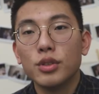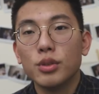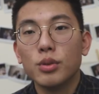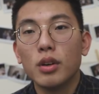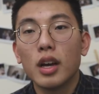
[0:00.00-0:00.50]

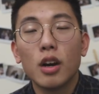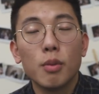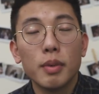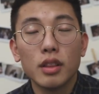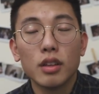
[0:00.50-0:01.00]
to
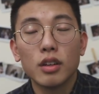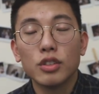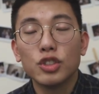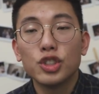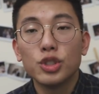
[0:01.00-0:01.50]
help and
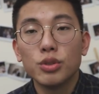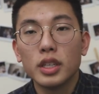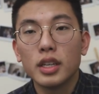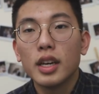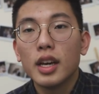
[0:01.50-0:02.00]
learn
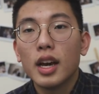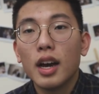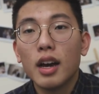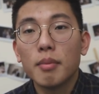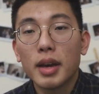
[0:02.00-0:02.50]
shooting
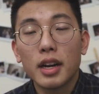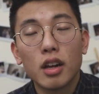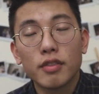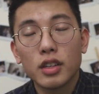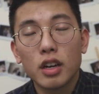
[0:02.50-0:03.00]

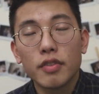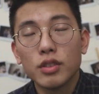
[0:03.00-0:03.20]
analog photography.